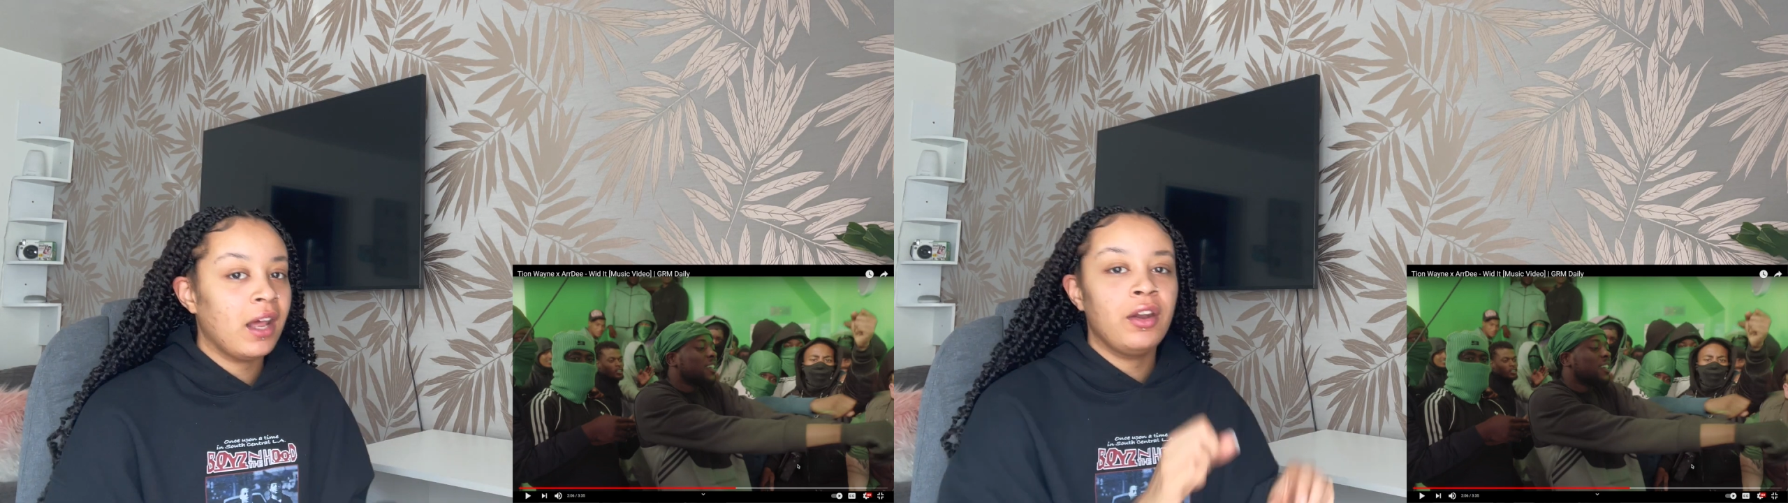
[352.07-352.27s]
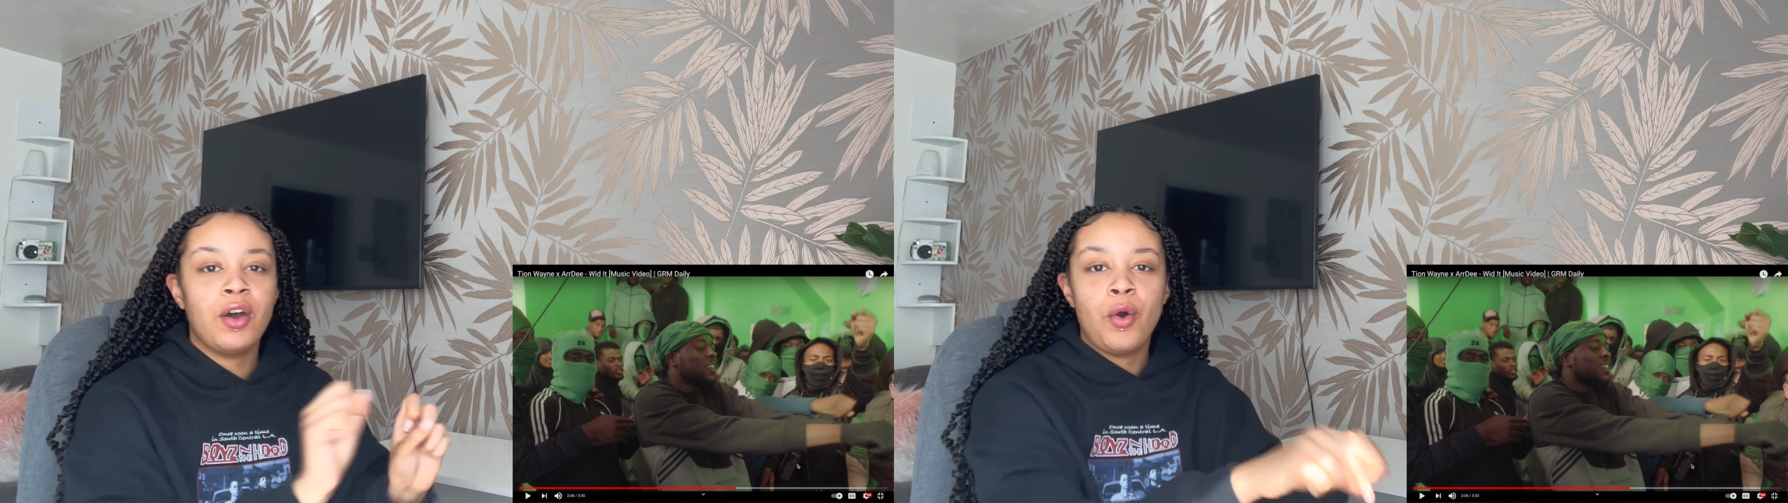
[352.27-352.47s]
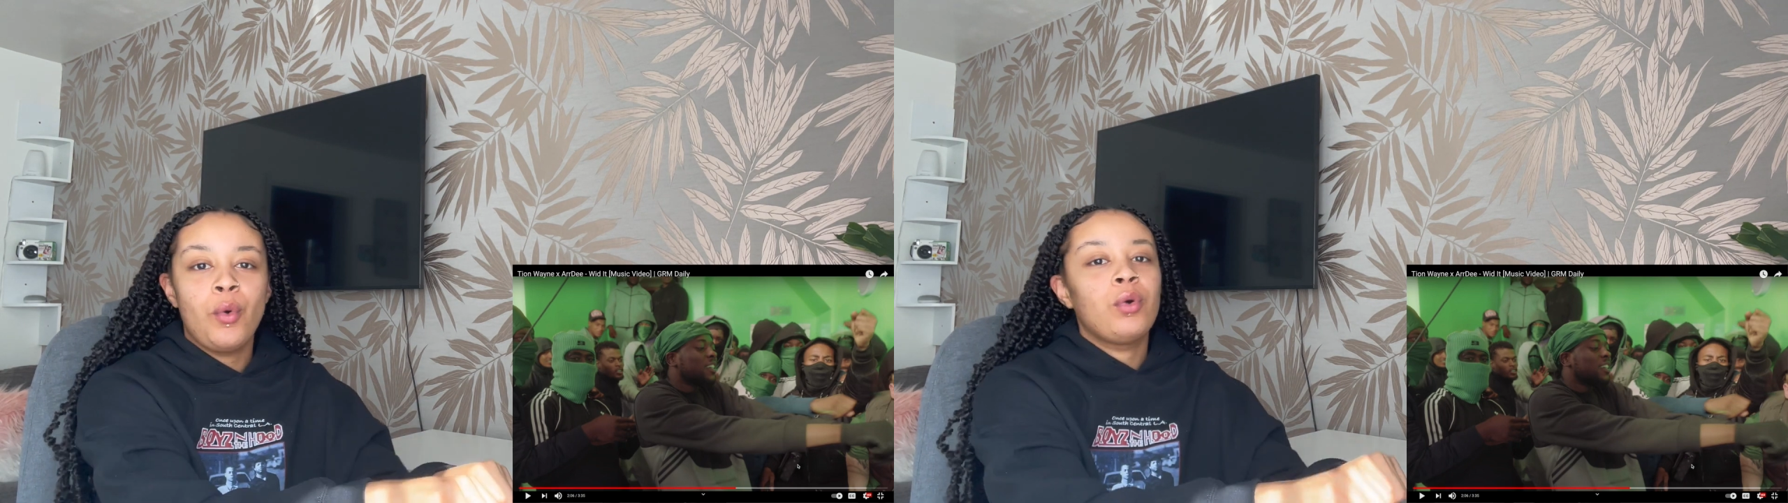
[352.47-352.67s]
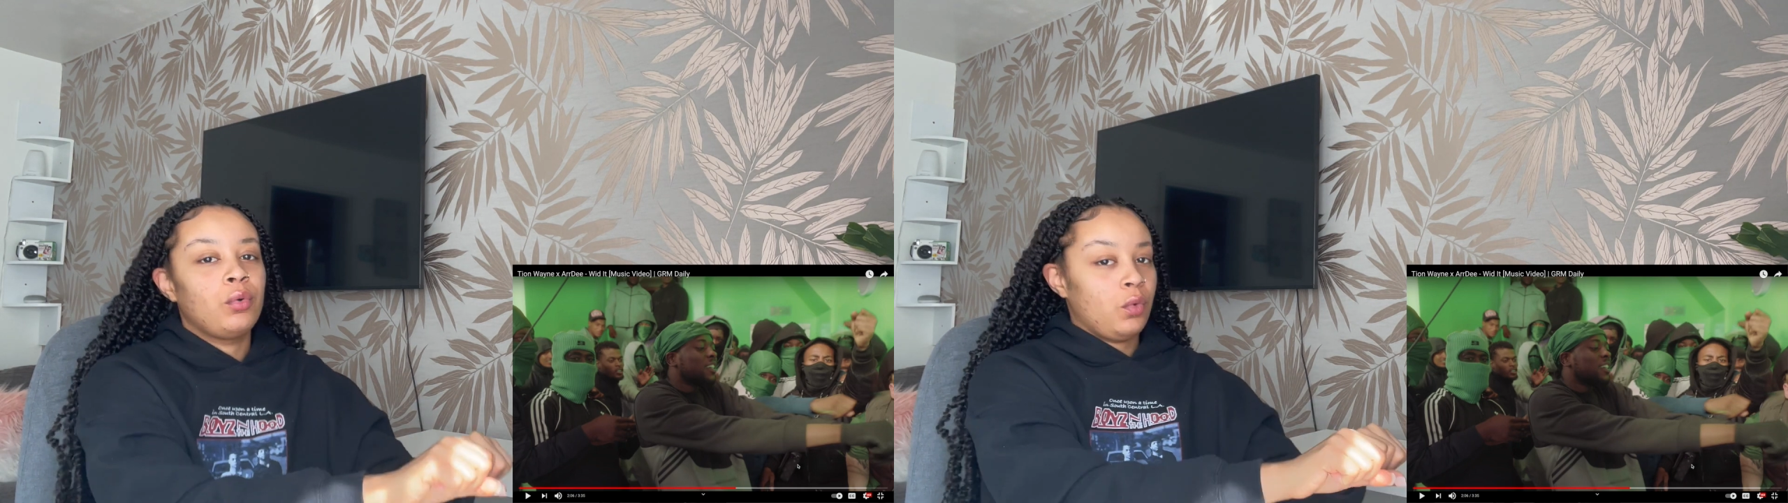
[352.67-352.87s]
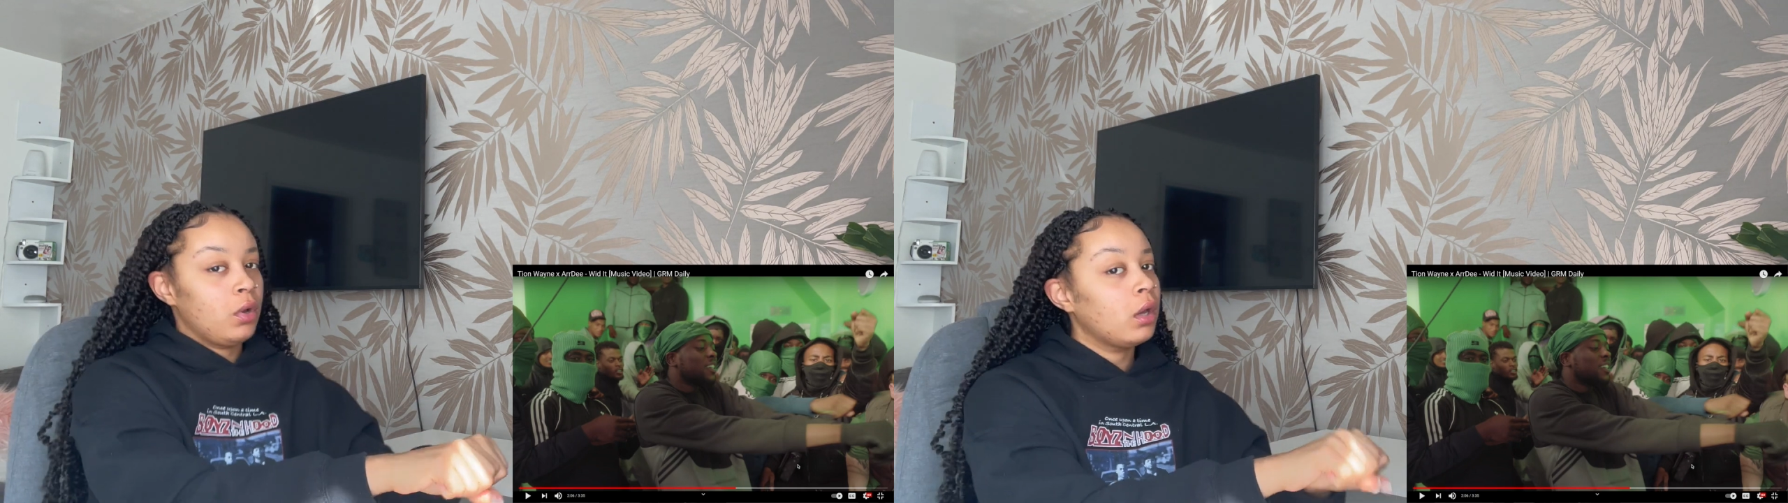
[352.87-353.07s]
I don't know
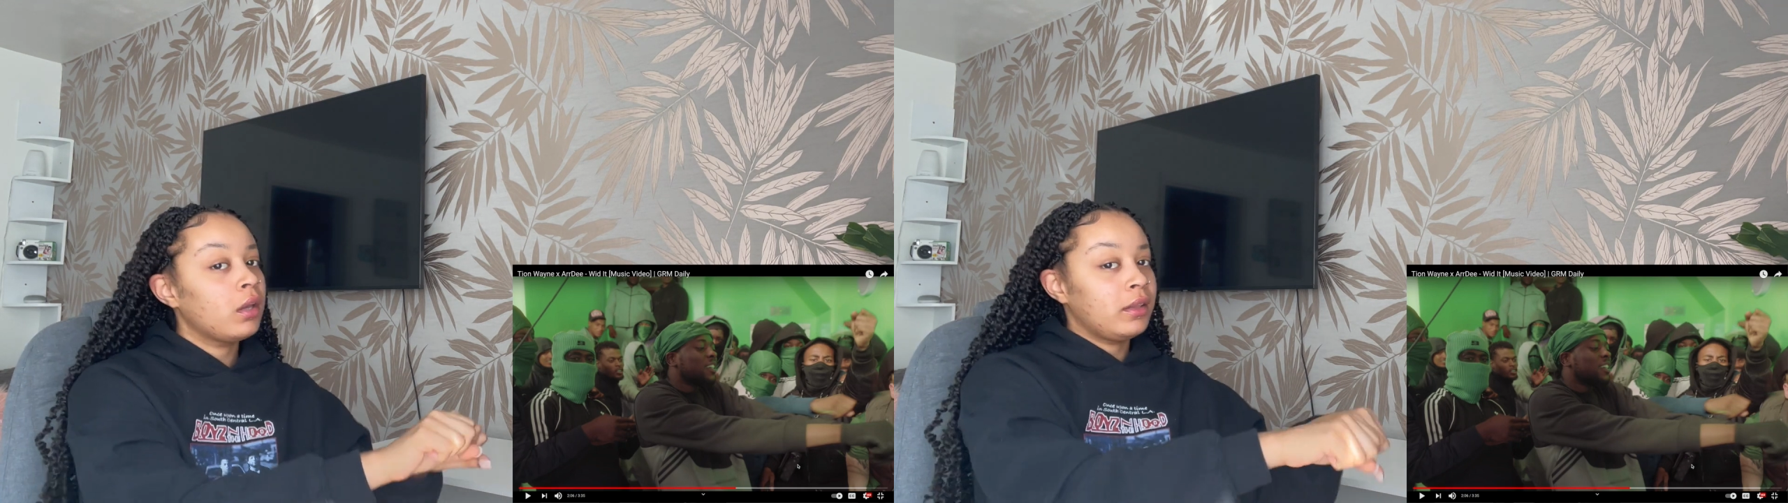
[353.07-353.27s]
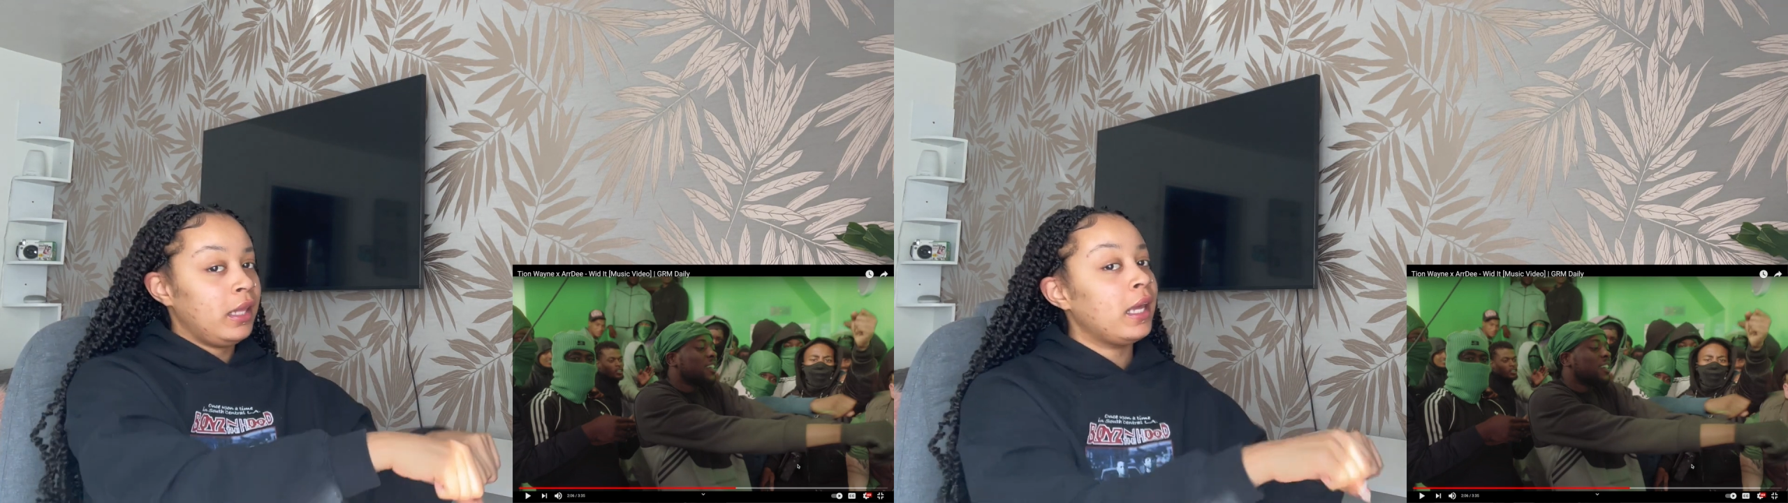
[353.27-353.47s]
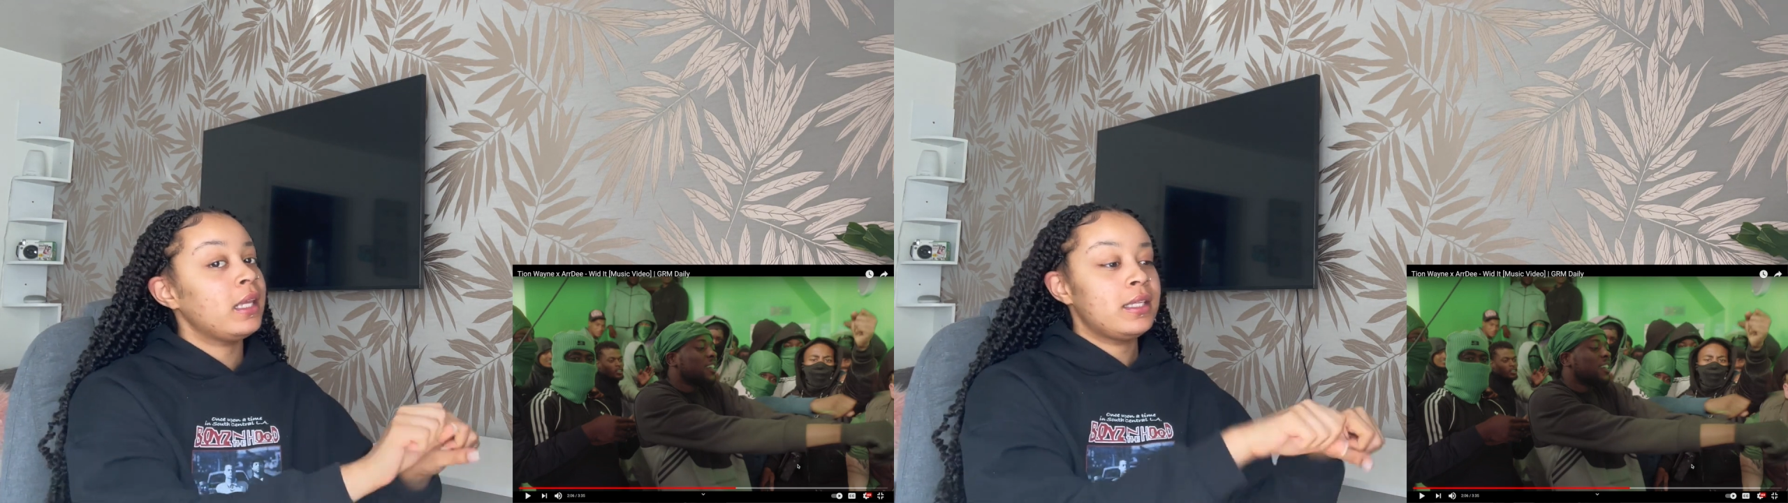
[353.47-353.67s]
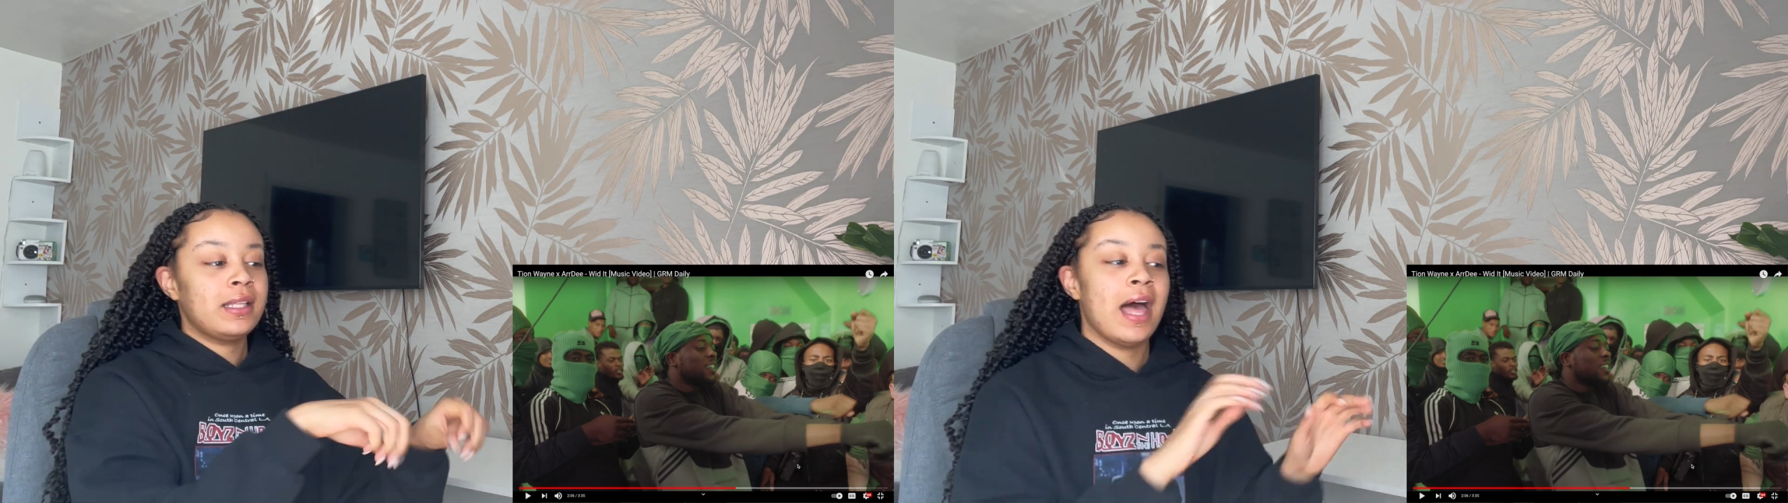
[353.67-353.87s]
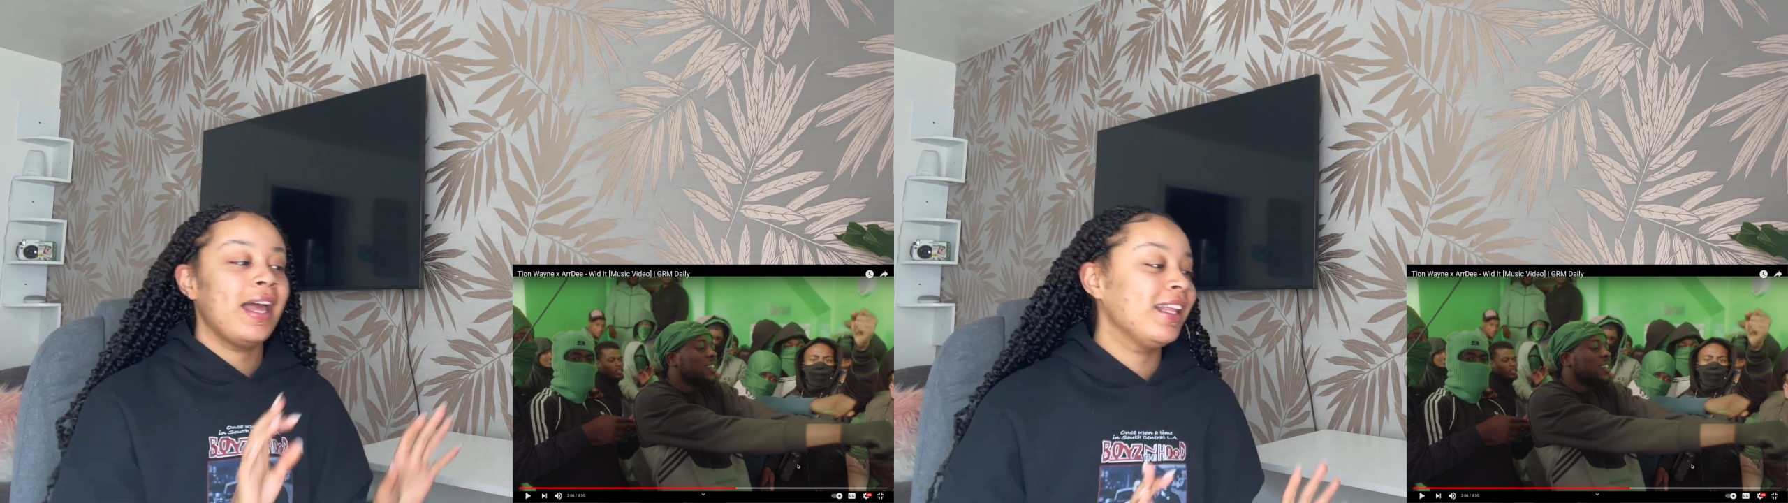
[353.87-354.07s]

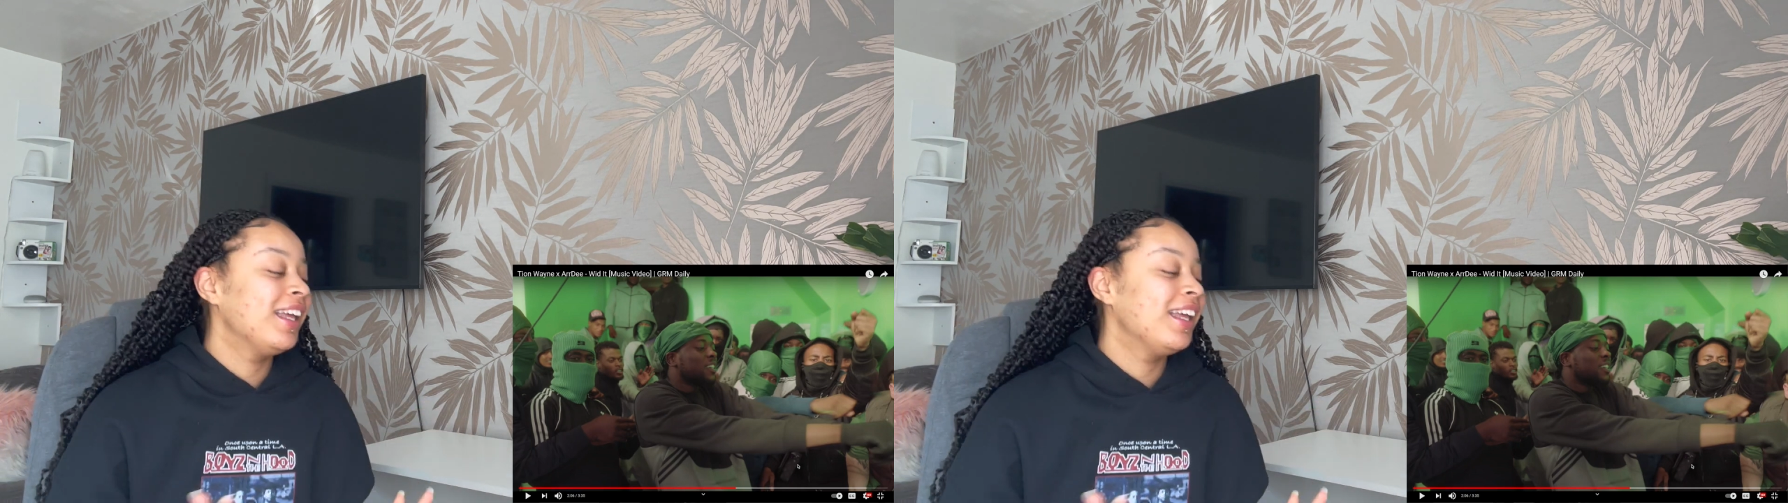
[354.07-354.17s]
this, like...